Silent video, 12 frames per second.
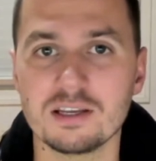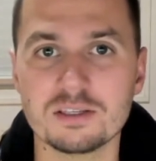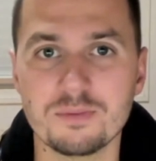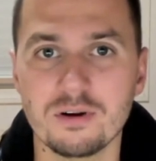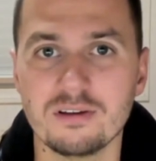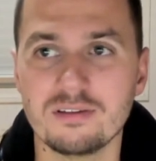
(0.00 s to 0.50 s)

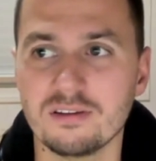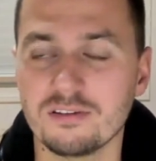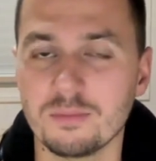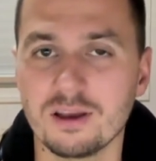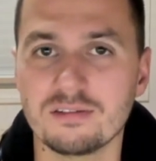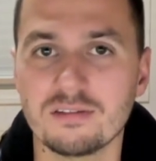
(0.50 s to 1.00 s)
experienced
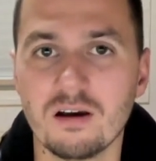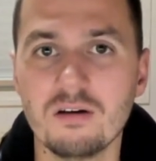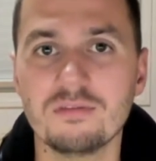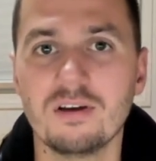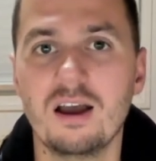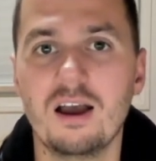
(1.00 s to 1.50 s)
this
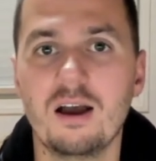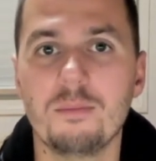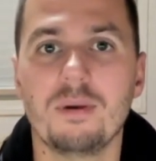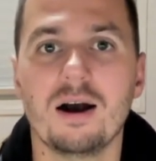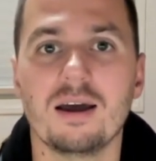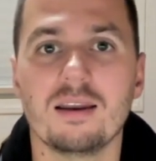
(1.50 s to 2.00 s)
myself,
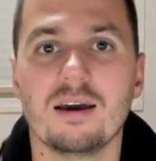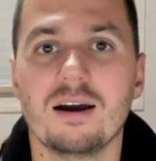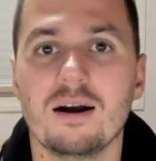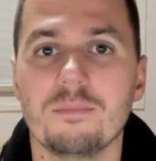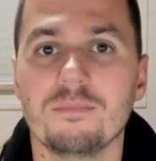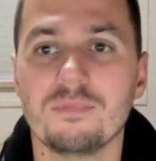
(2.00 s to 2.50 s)
but
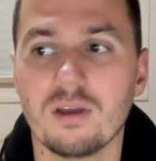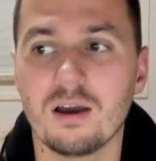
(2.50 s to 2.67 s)
um,